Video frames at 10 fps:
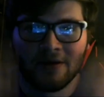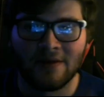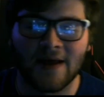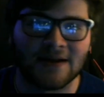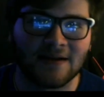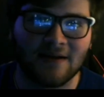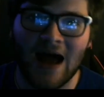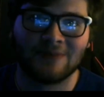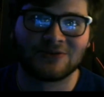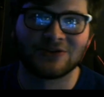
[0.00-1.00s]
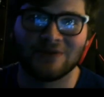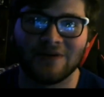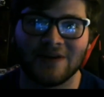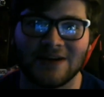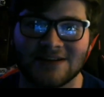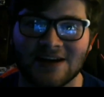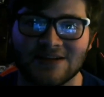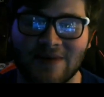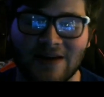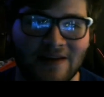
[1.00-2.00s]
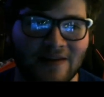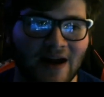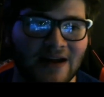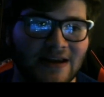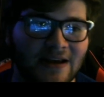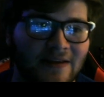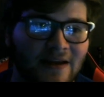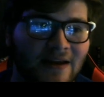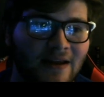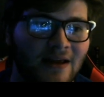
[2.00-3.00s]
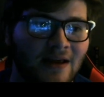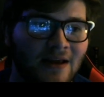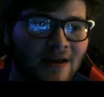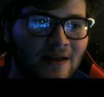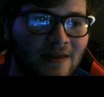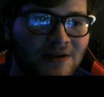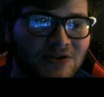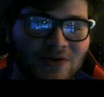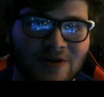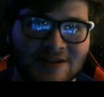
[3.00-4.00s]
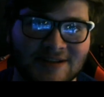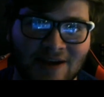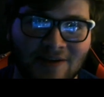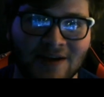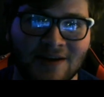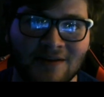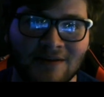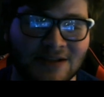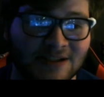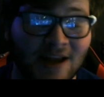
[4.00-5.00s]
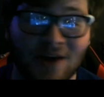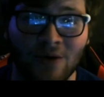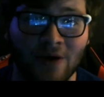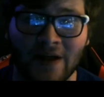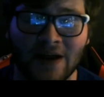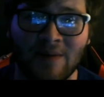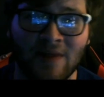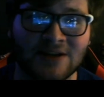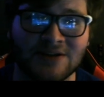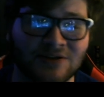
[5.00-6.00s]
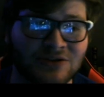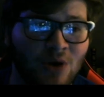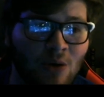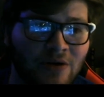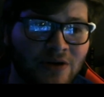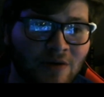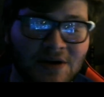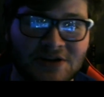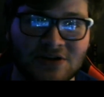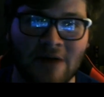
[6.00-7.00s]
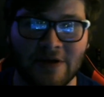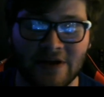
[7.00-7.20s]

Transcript: That absolutely disgusts me. The idea that this dude is selling snake oil. I mean, that's there's no other term to describe it.